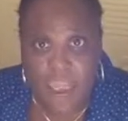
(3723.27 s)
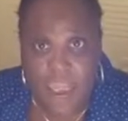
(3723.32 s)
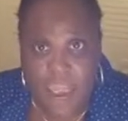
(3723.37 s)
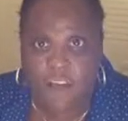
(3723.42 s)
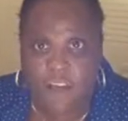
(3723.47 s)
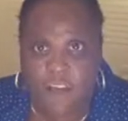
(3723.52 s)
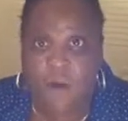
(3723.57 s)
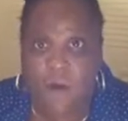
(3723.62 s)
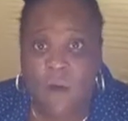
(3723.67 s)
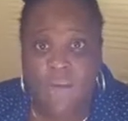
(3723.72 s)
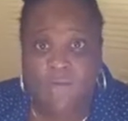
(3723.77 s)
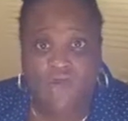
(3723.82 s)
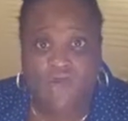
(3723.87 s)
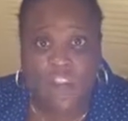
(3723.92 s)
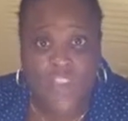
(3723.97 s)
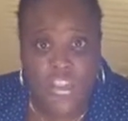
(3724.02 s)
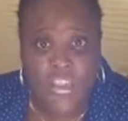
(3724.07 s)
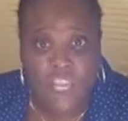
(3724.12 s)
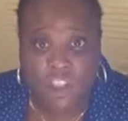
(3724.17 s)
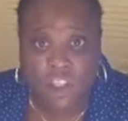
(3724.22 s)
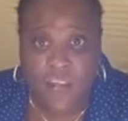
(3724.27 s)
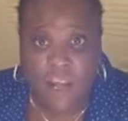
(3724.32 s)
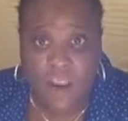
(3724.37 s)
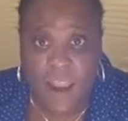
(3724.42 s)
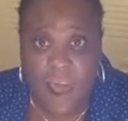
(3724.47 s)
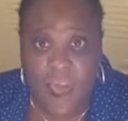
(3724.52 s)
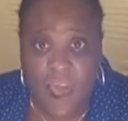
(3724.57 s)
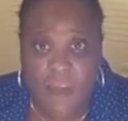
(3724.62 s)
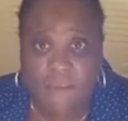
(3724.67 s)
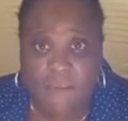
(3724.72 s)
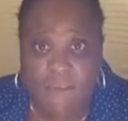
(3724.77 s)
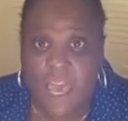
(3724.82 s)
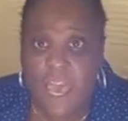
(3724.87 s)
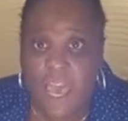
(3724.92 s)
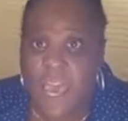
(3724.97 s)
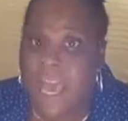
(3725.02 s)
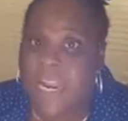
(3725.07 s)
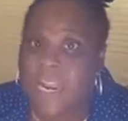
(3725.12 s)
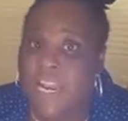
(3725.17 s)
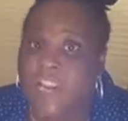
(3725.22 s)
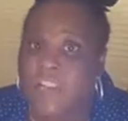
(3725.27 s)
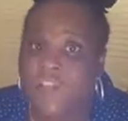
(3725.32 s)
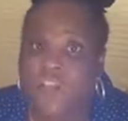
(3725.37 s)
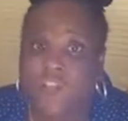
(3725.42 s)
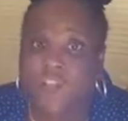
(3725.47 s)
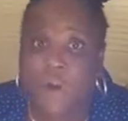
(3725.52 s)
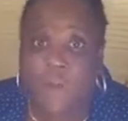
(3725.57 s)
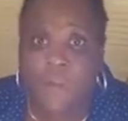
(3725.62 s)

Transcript: And you have changed your life. And it is